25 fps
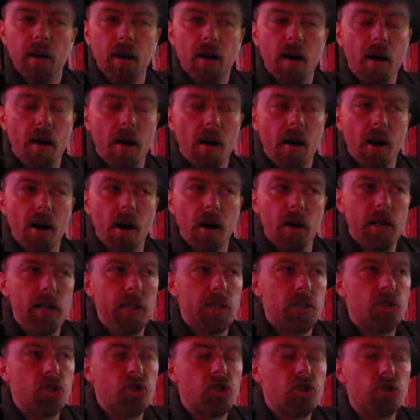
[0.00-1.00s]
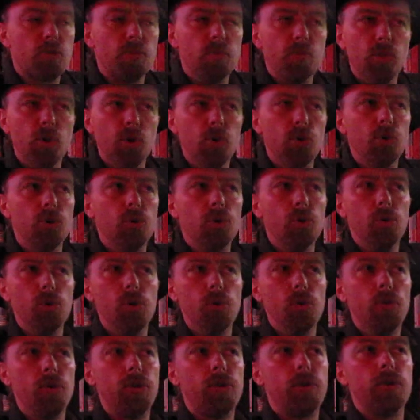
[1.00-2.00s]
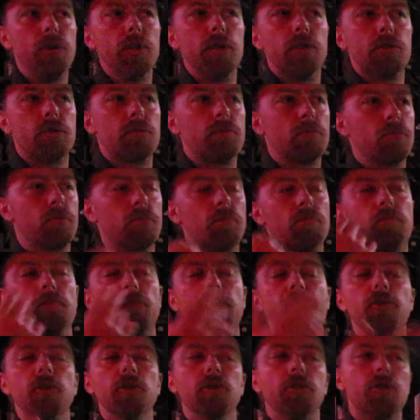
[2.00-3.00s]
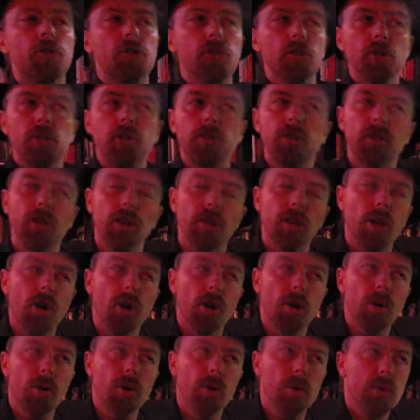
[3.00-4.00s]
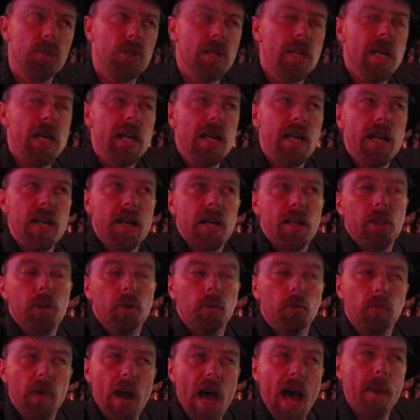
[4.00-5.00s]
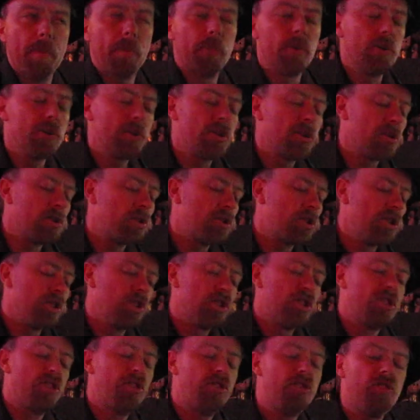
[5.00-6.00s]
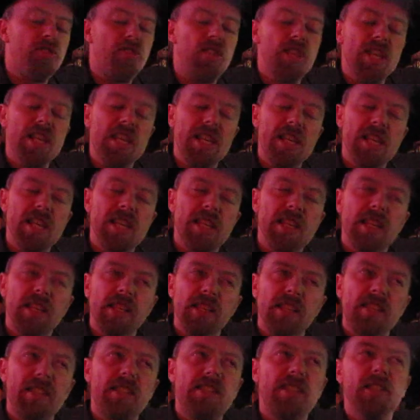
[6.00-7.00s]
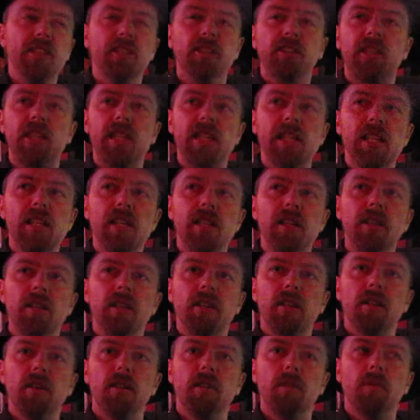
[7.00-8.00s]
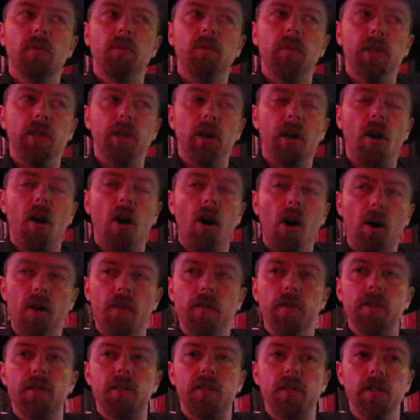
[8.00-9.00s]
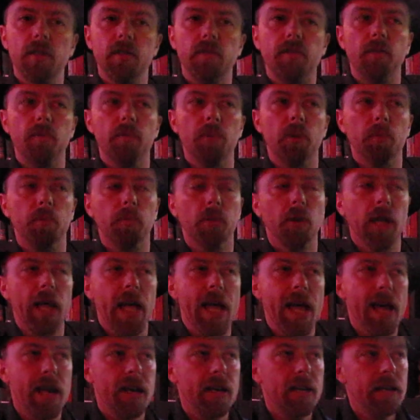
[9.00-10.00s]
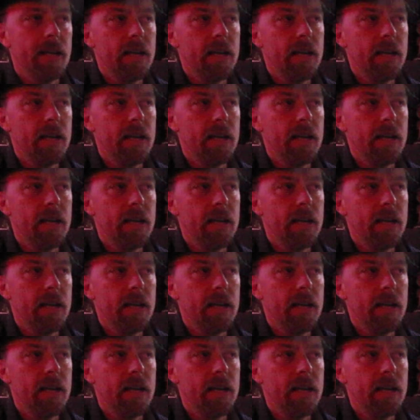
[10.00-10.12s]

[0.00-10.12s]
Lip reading: It's smooth. It feels good through the nose. The wrappers are just thin and silky when they're harvested from the plant.